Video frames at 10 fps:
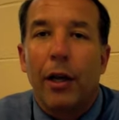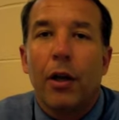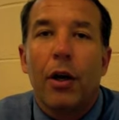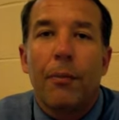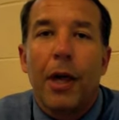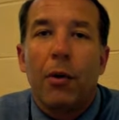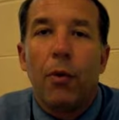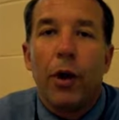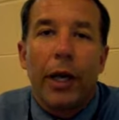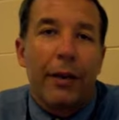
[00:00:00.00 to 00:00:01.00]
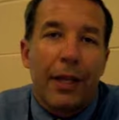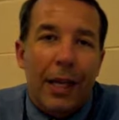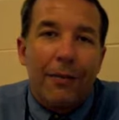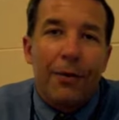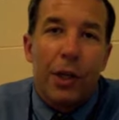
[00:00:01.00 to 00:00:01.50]
look up that word and get the
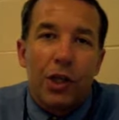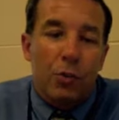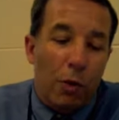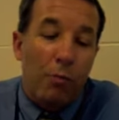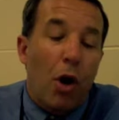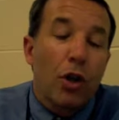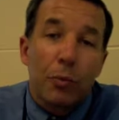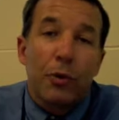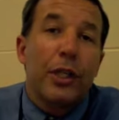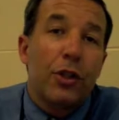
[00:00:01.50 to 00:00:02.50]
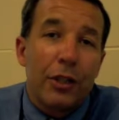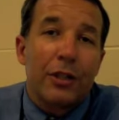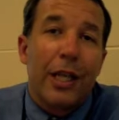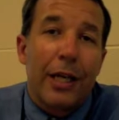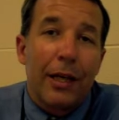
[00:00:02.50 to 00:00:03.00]
definition with multiple entries of
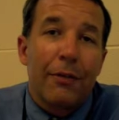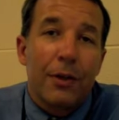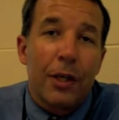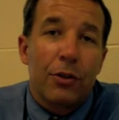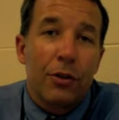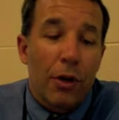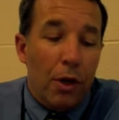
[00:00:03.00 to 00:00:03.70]
that definition